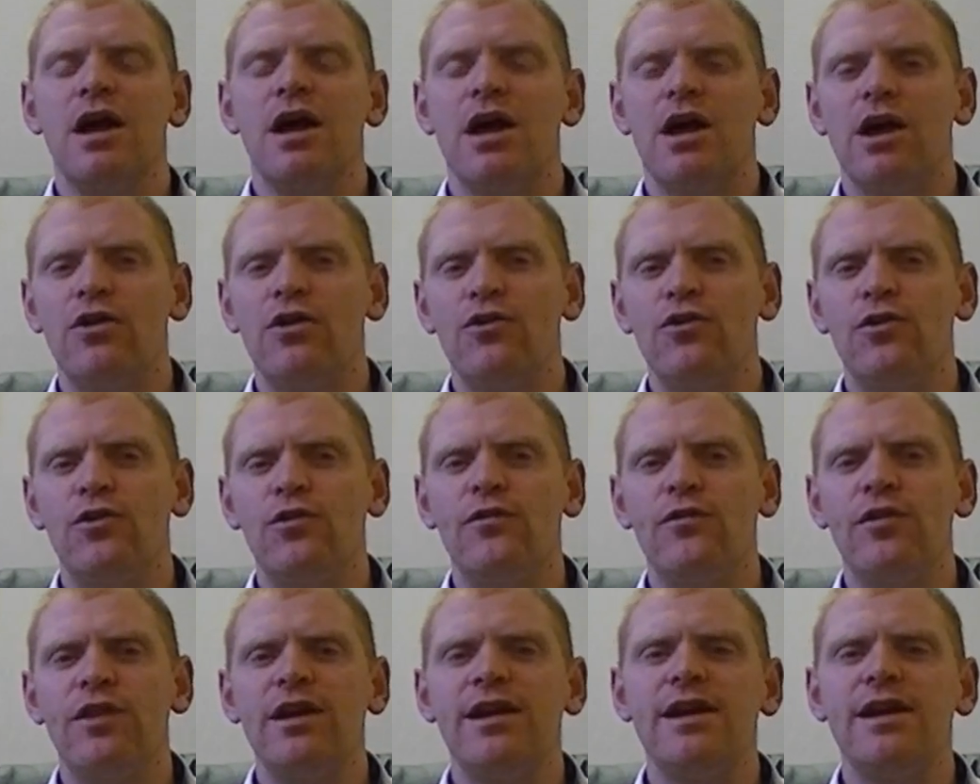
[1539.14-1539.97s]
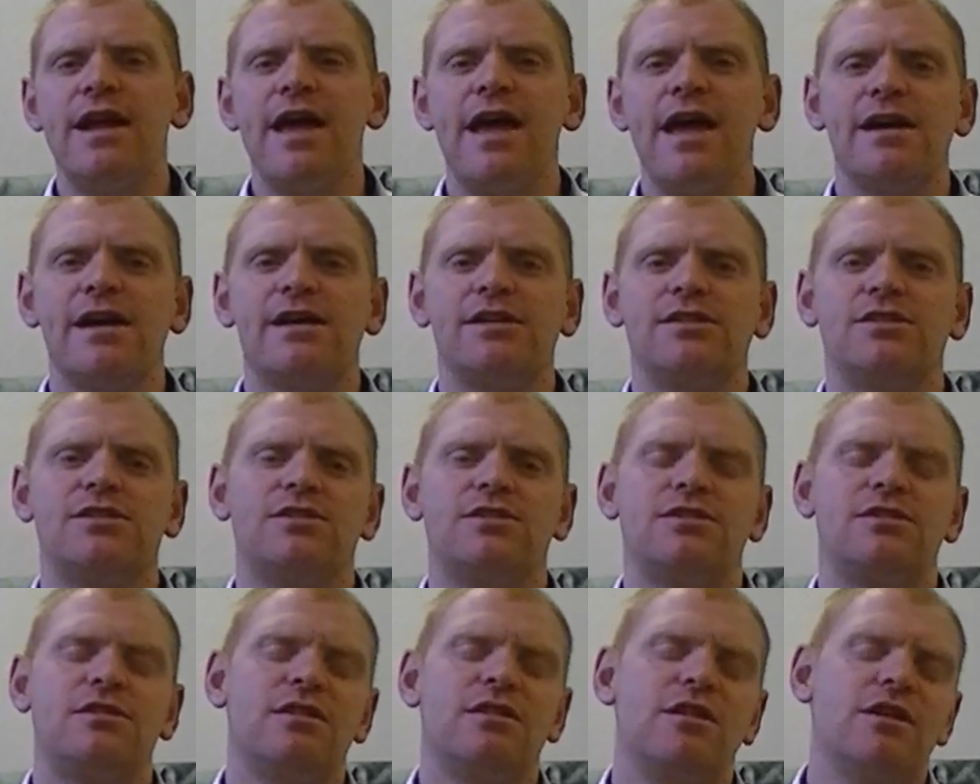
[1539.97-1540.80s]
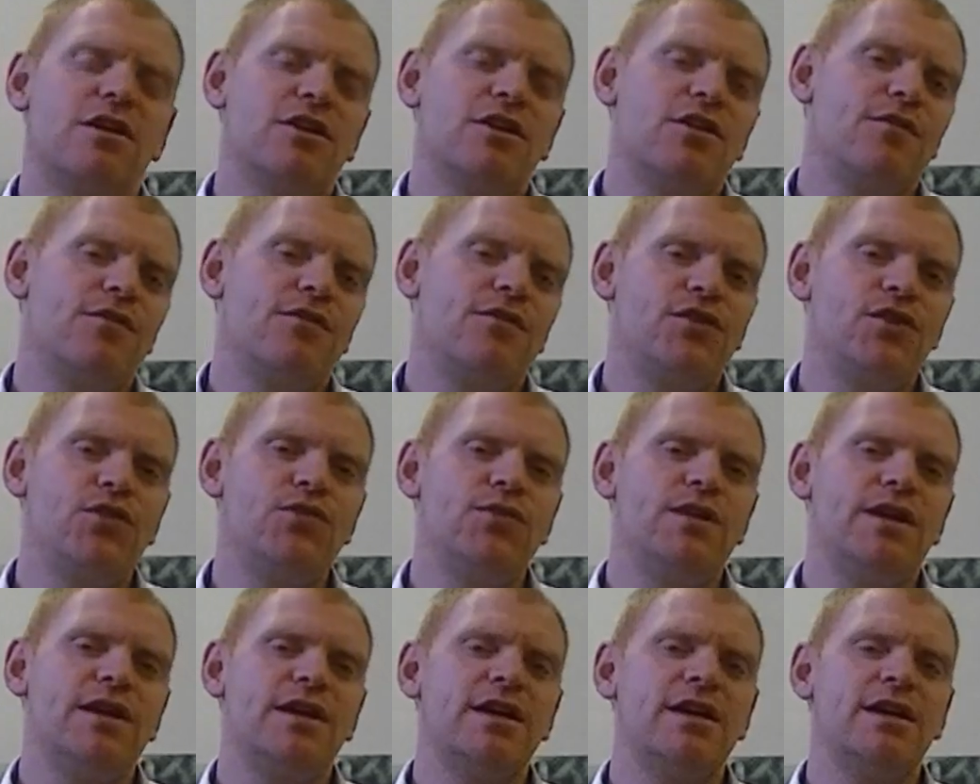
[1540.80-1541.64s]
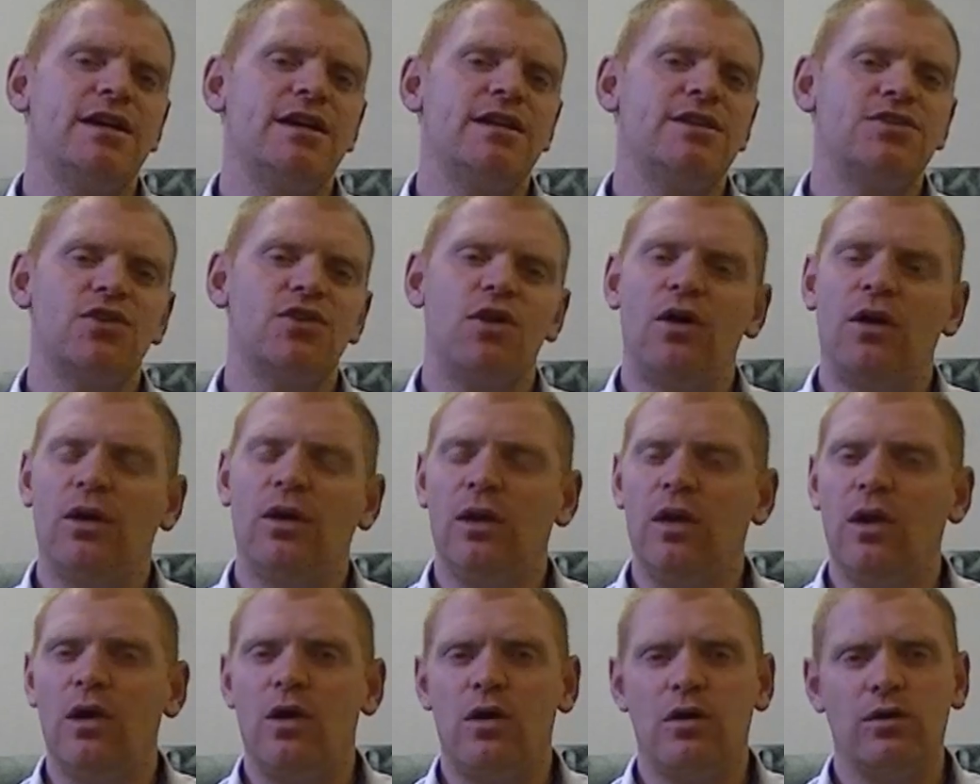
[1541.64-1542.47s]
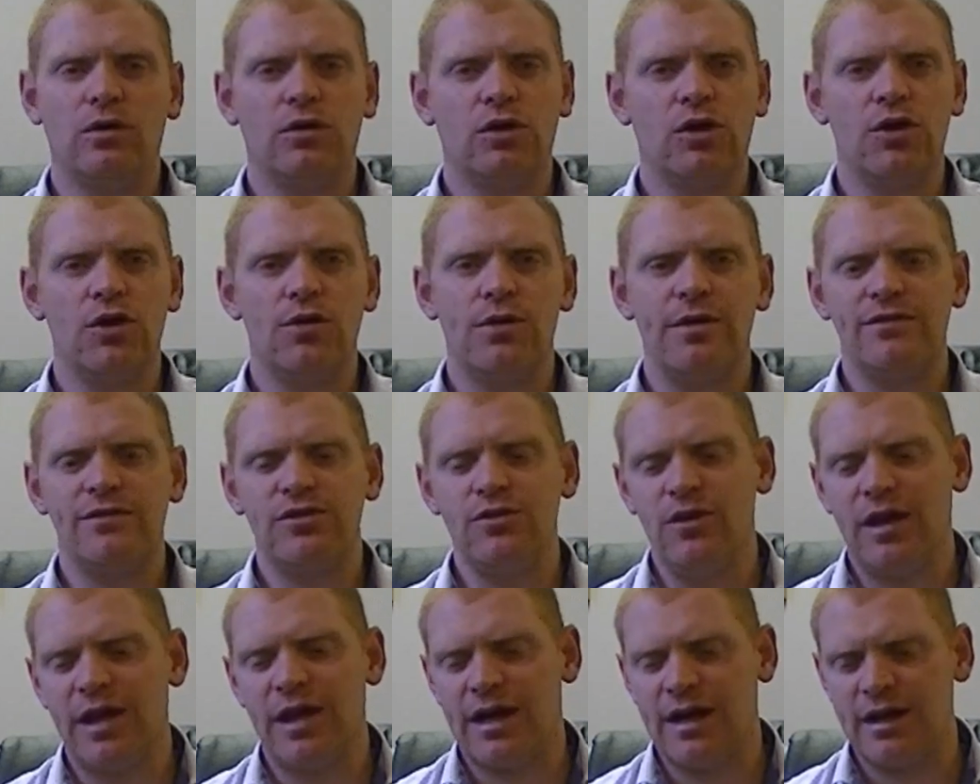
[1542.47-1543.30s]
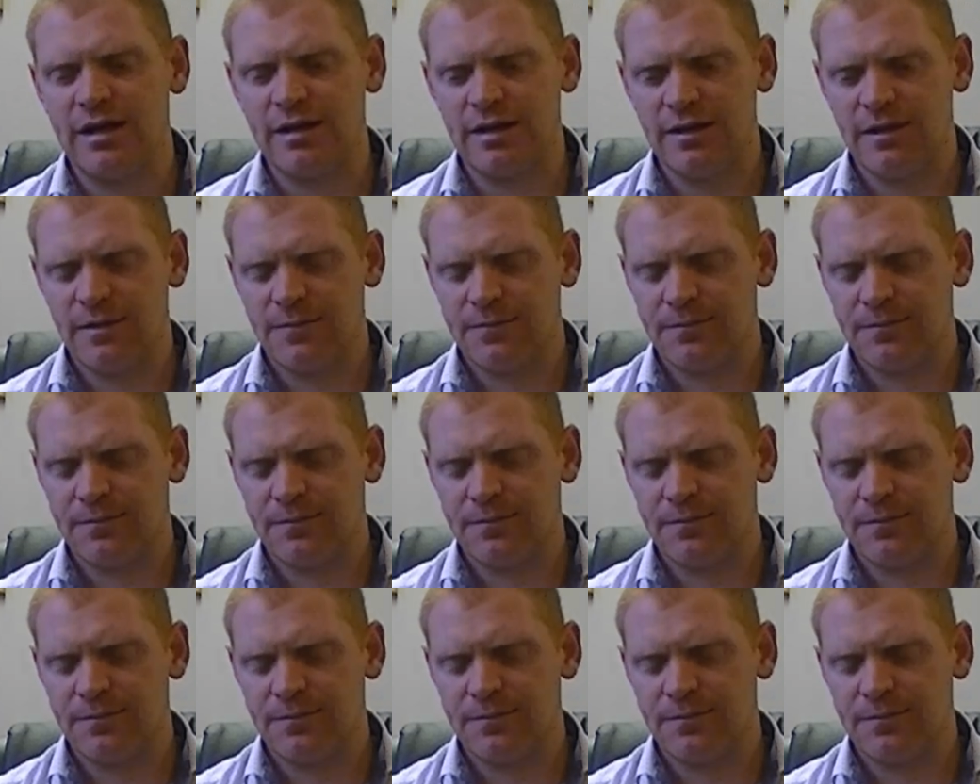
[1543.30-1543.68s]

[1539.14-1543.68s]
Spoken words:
And over the next few days or longer if you like,